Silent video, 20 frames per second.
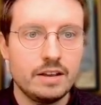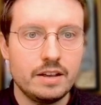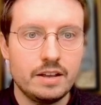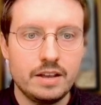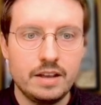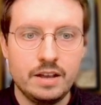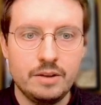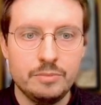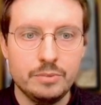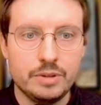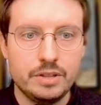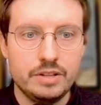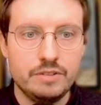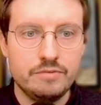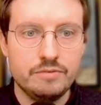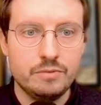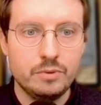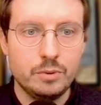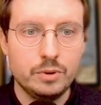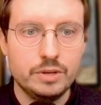And within
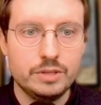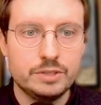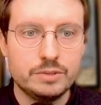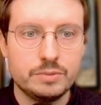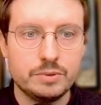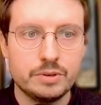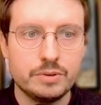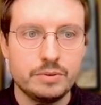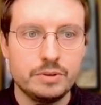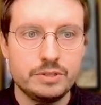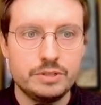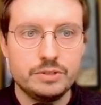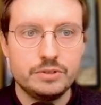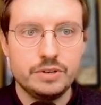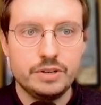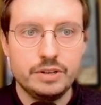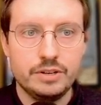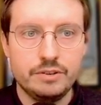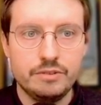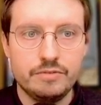voice, we're going to
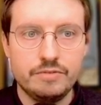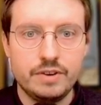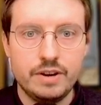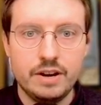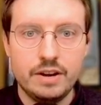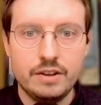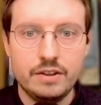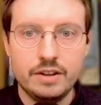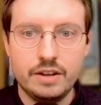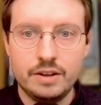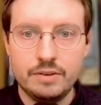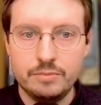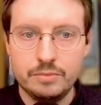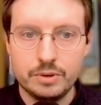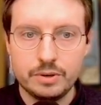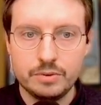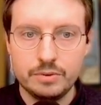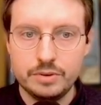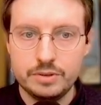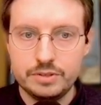create a new file, and we're
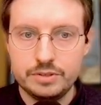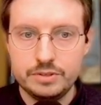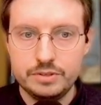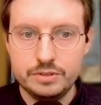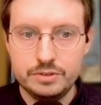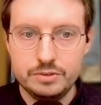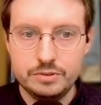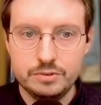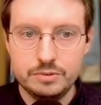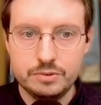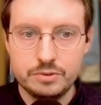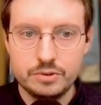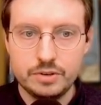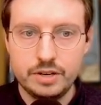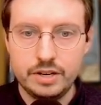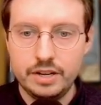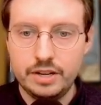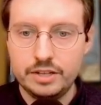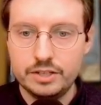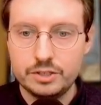going to
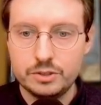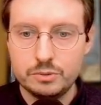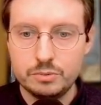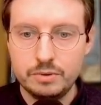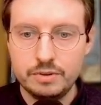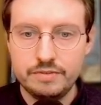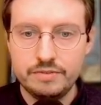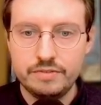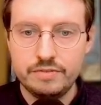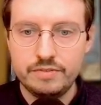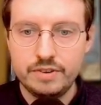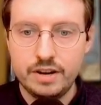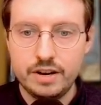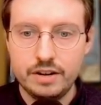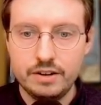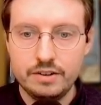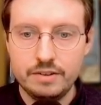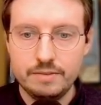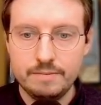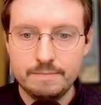create a Swift
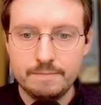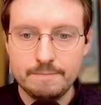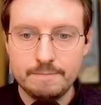file.